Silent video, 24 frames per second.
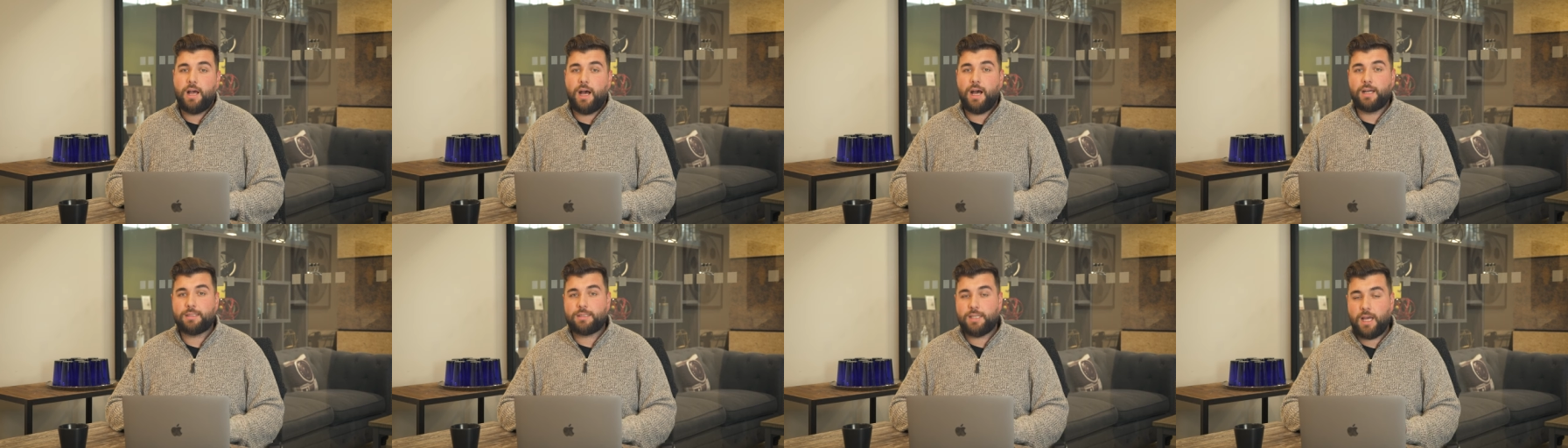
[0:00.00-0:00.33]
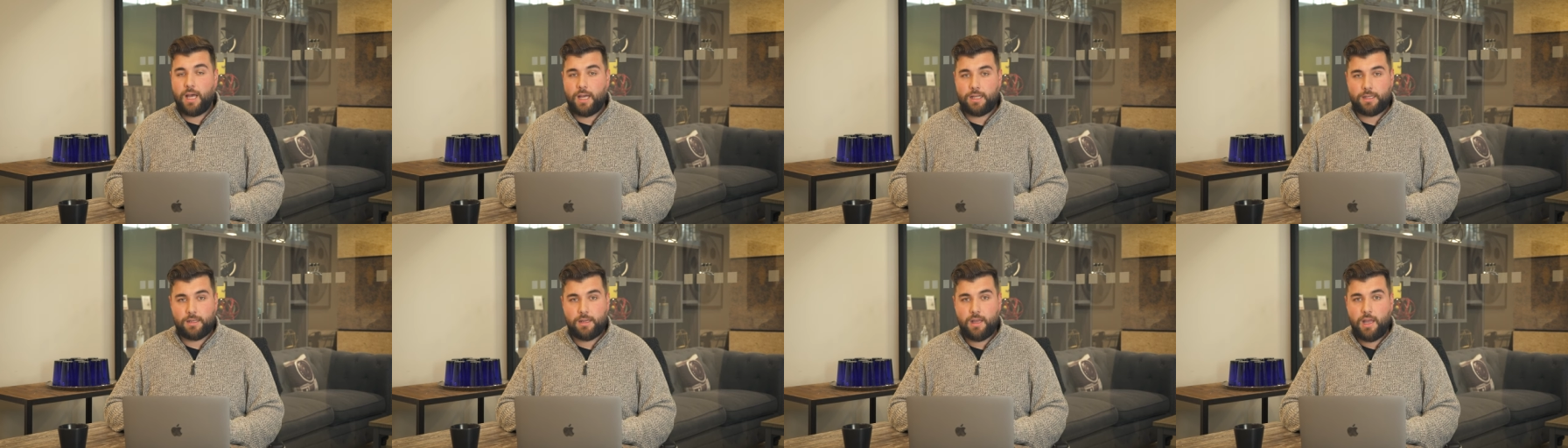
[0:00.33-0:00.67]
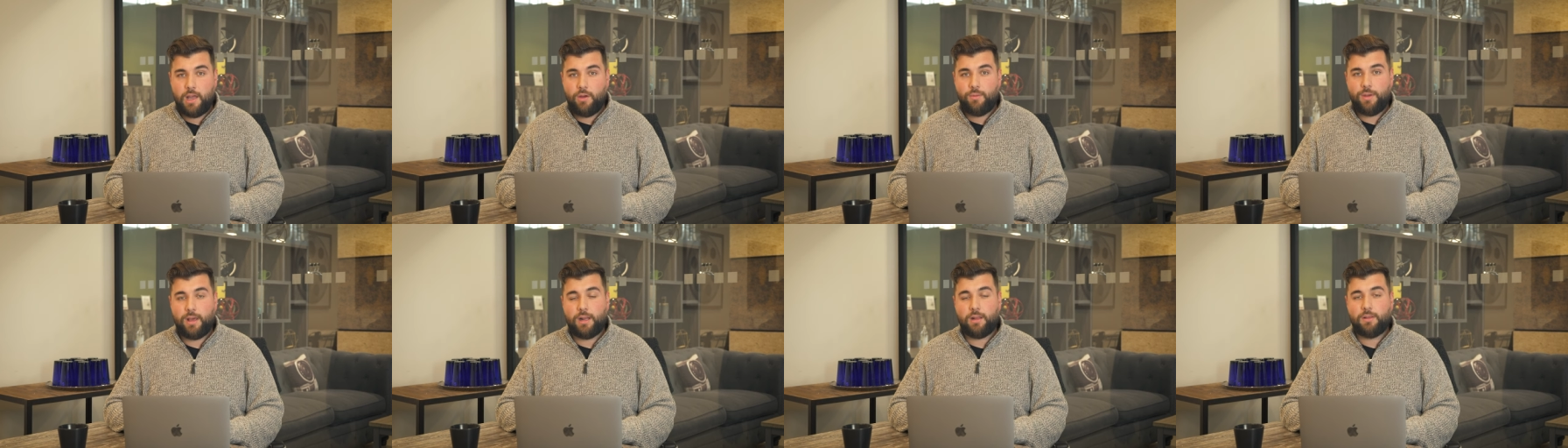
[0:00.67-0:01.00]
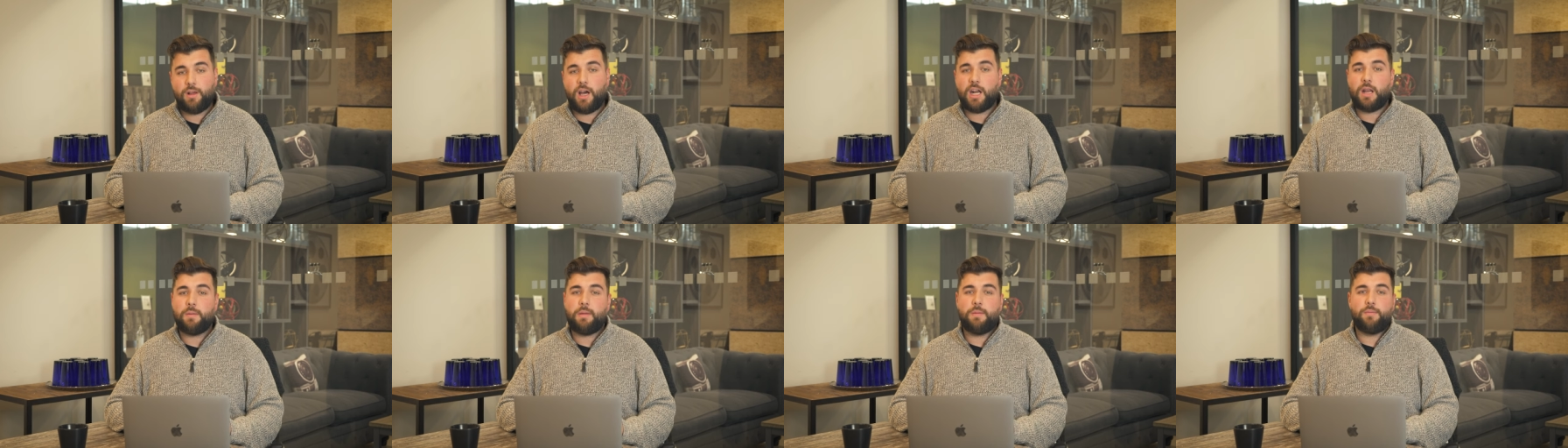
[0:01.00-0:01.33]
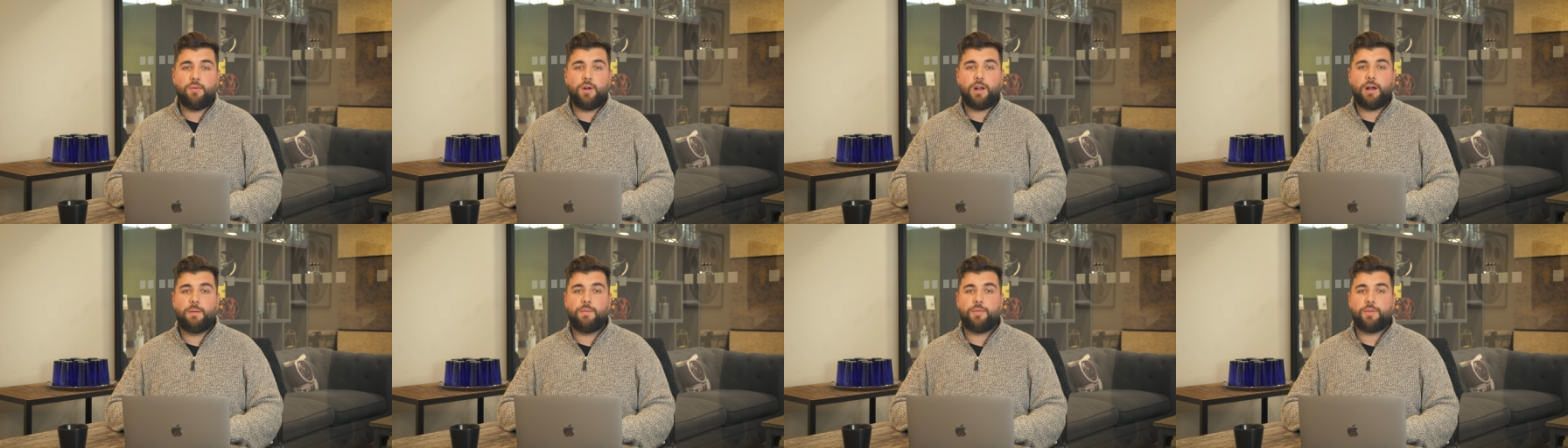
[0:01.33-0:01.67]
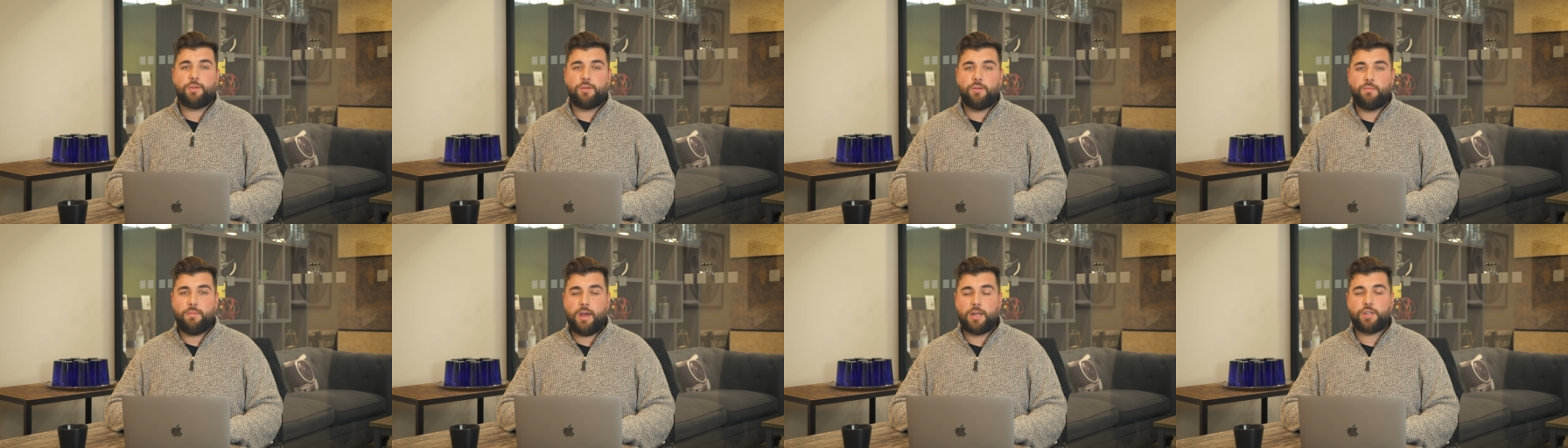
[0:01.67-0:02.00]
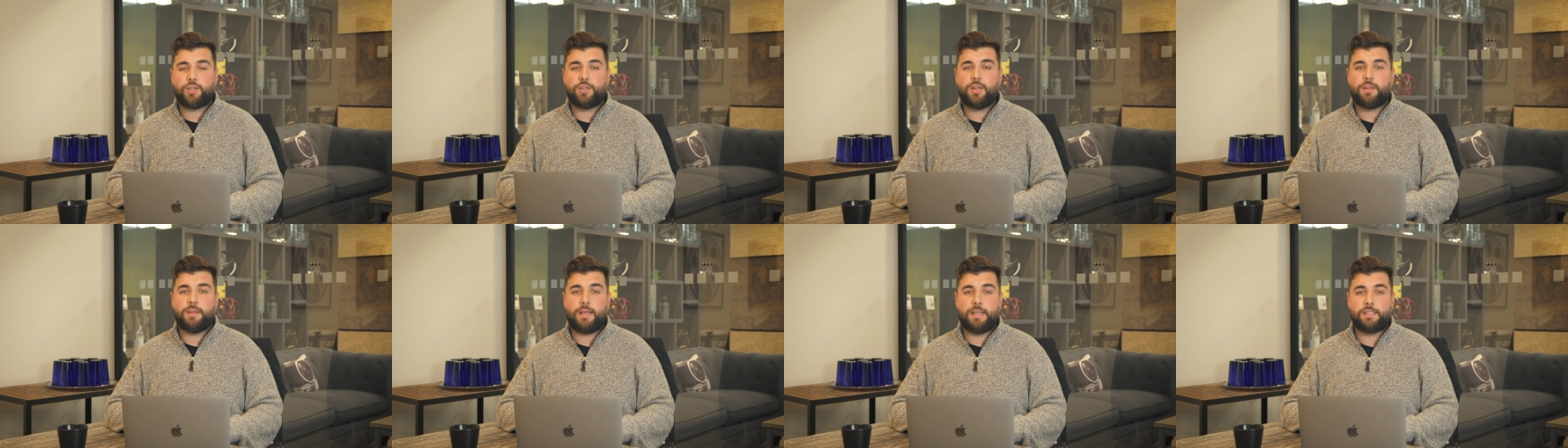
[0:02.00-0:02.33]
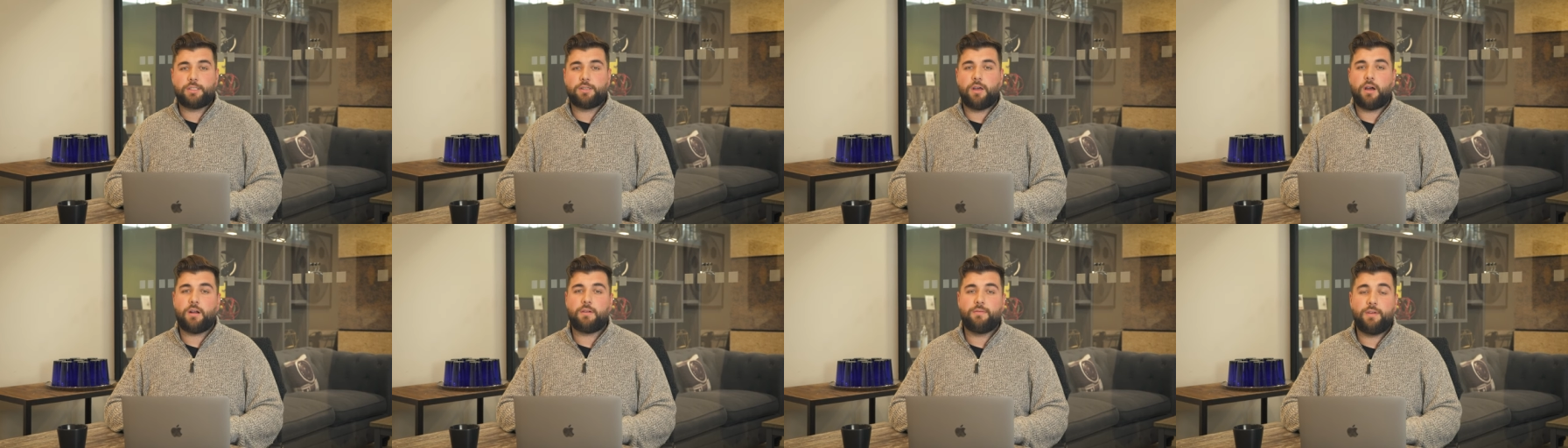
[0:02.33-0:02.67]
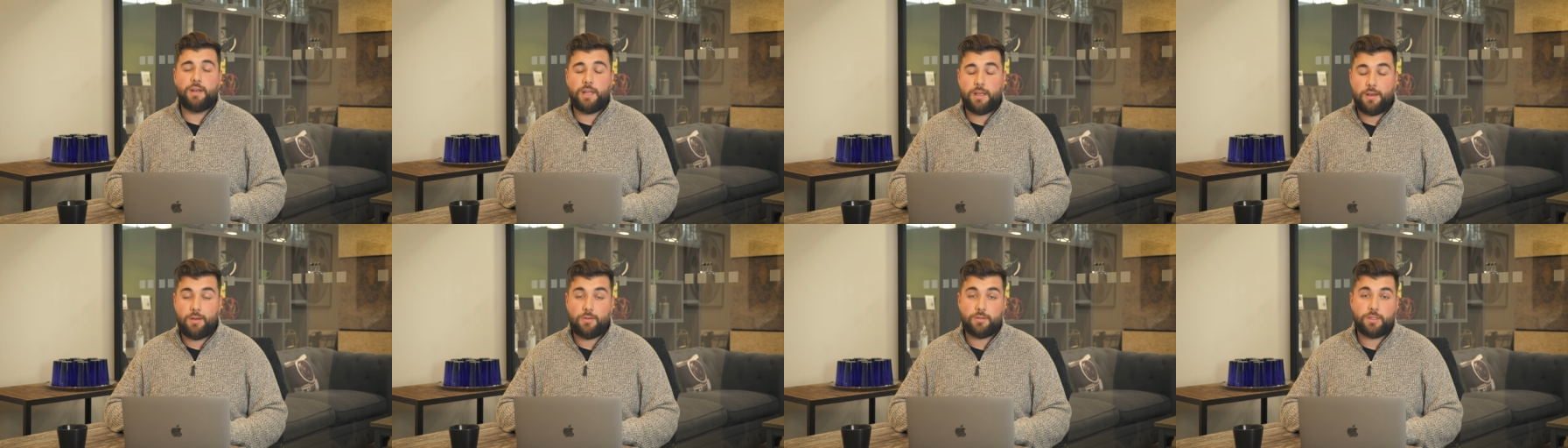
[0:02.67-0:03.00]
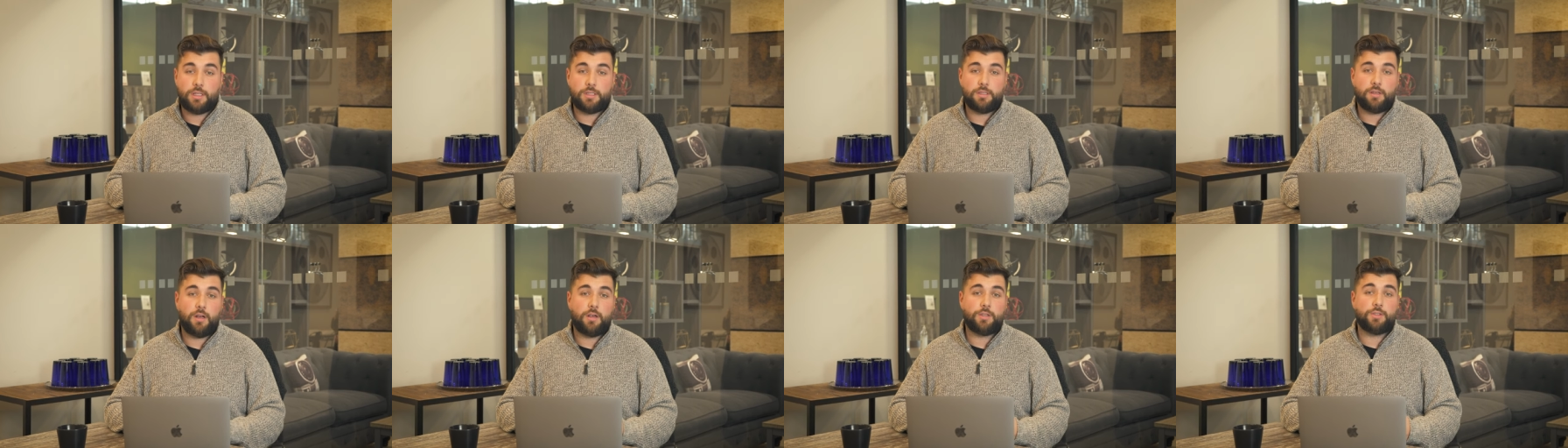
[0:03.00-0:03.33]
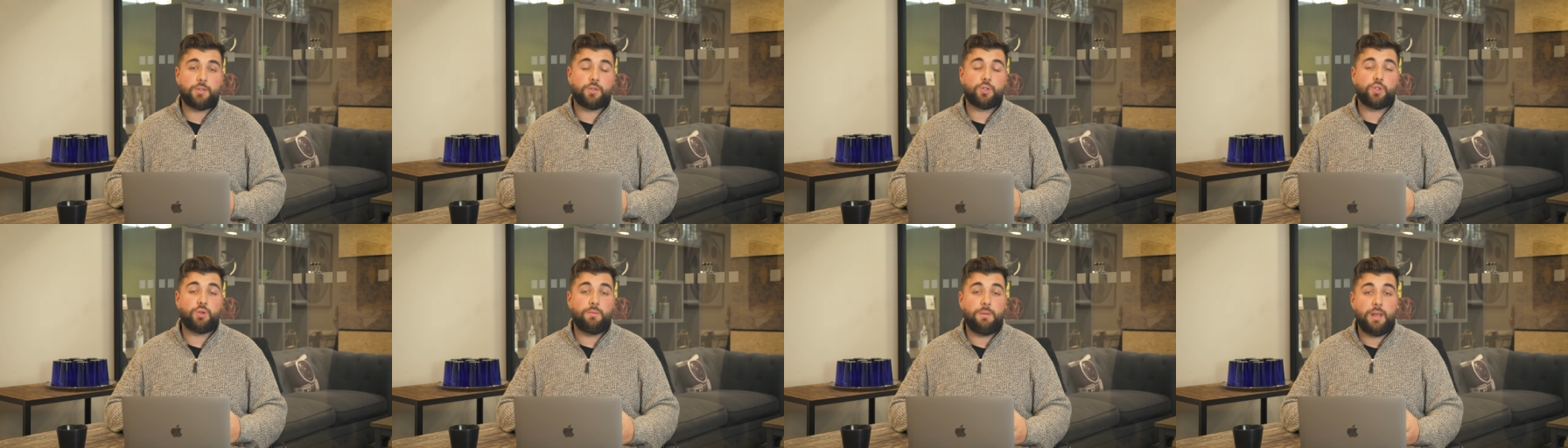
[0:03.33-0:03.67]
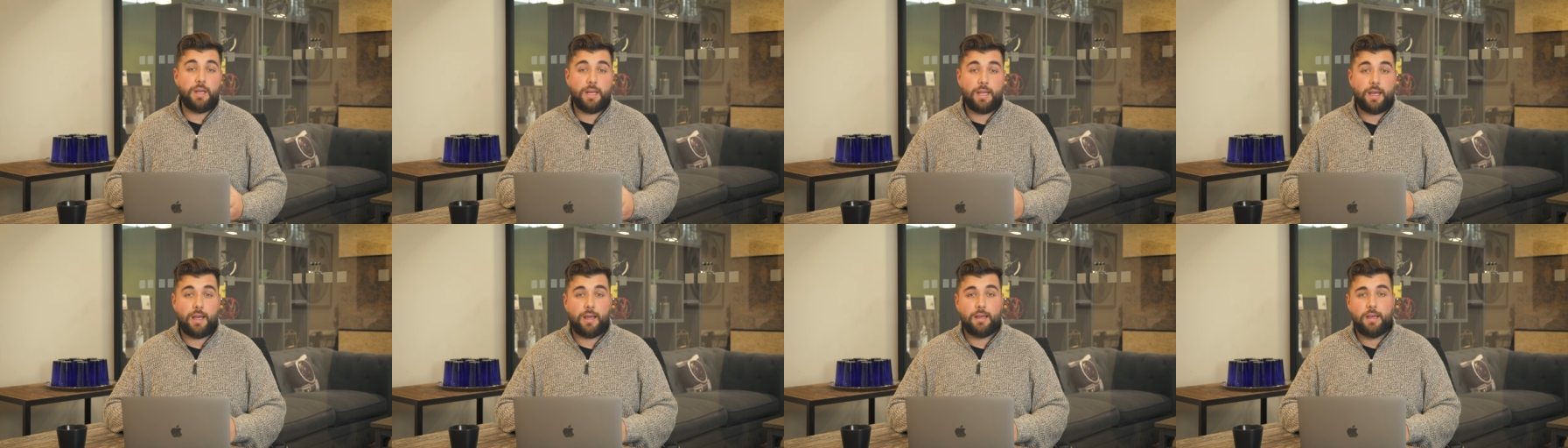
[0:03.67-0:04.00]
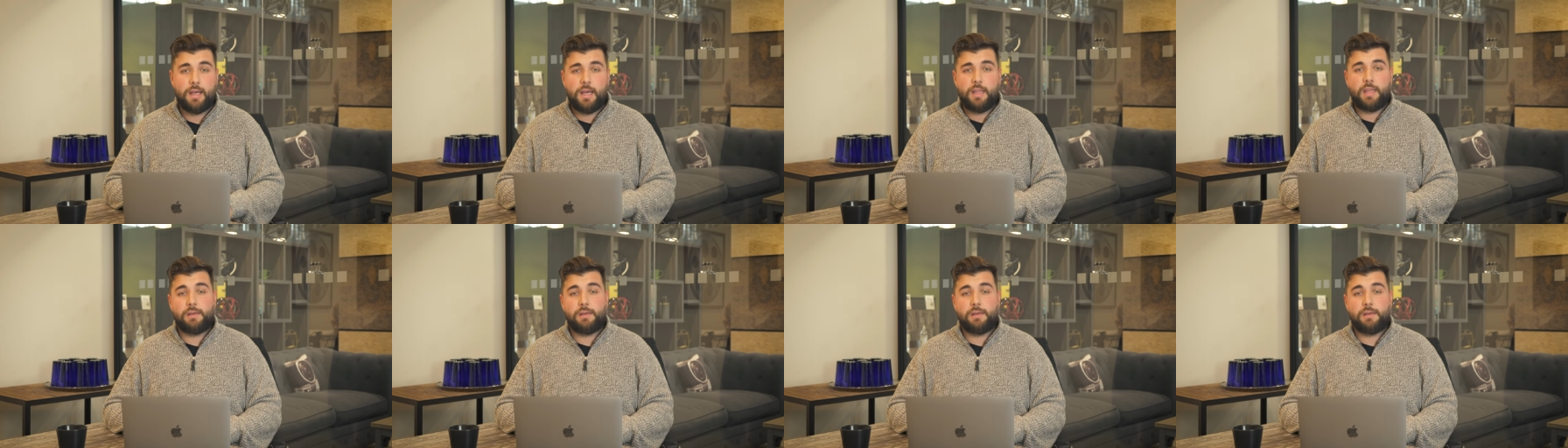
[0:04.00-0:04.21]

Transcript: a ton. We had a lot of people come through mentioning they saw our videos, they saw our social media,